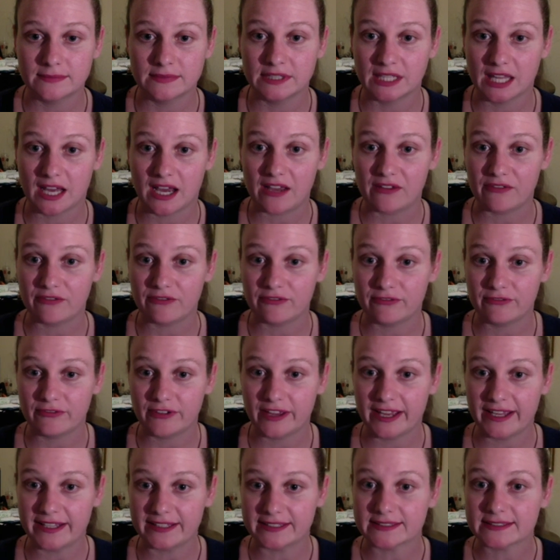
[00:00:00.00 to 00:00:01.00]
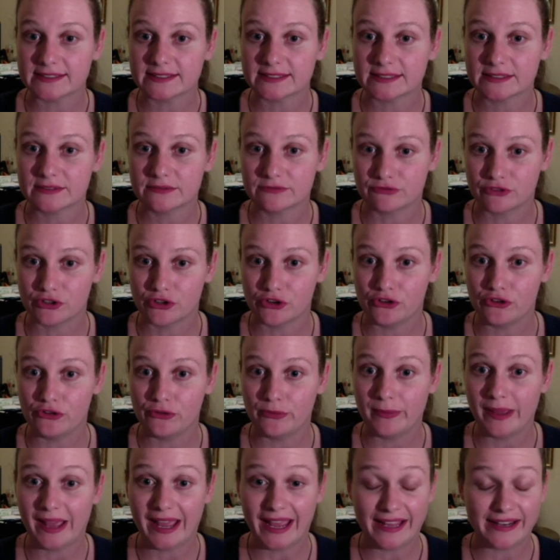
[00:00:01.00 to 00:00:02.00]
life and
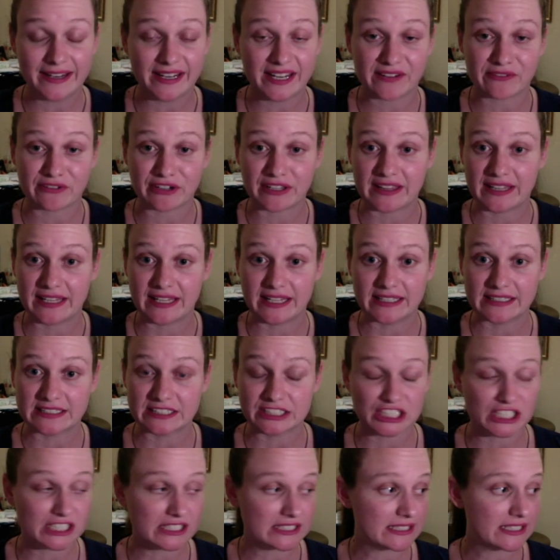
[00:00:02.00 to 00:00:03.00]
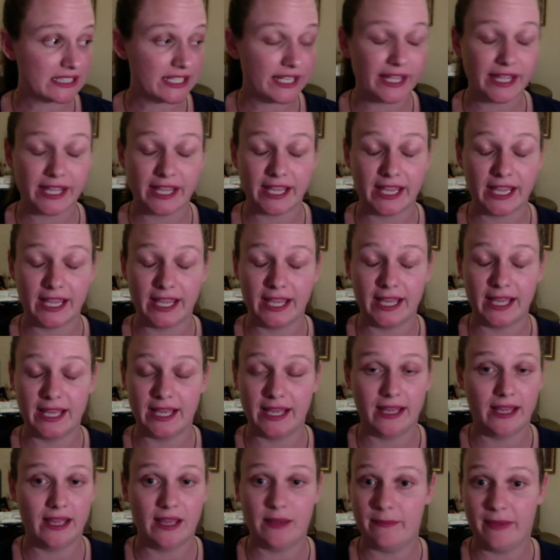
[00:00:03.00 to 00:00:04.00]
room and everything is just
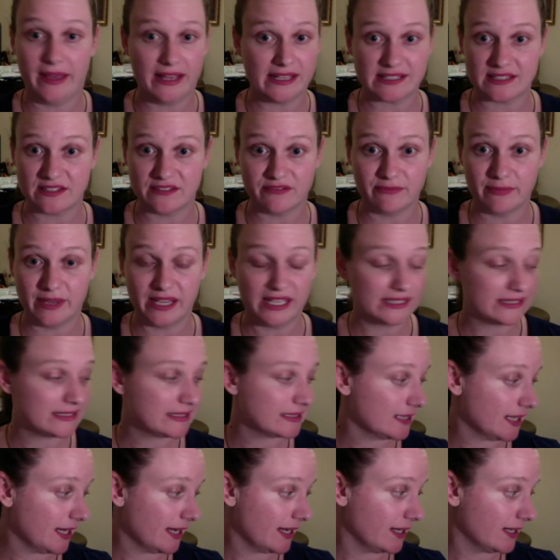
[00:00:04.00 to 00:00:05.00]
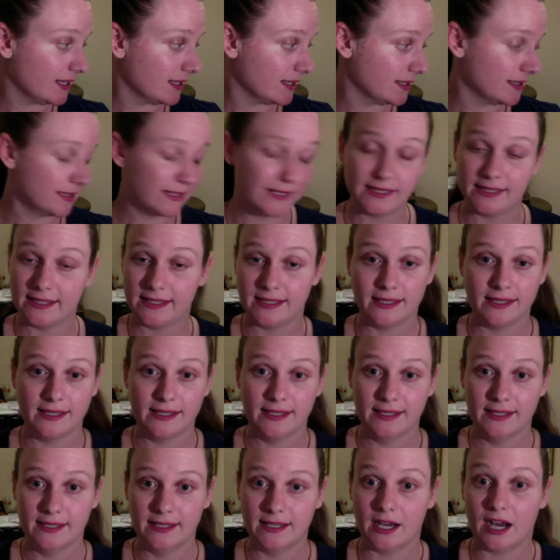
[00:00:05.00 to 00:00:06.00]
a massive mess. Like,
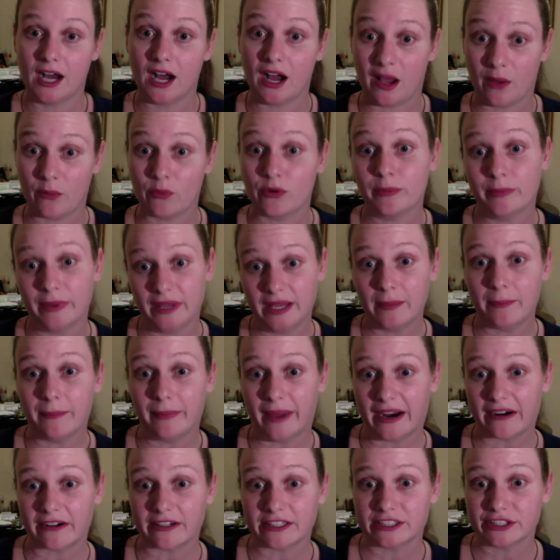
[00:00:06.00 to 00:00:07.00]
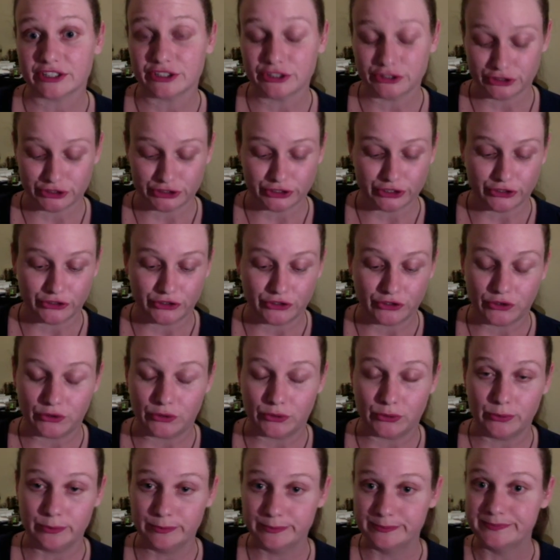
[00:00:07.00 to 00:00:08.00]
I would be embarrassed to show
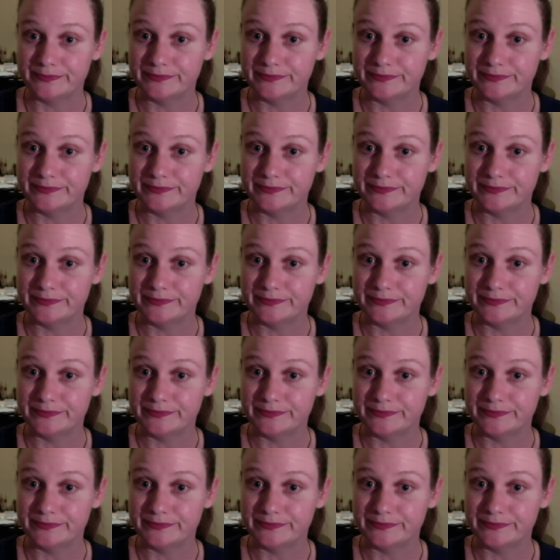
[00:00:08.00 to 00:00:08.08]
you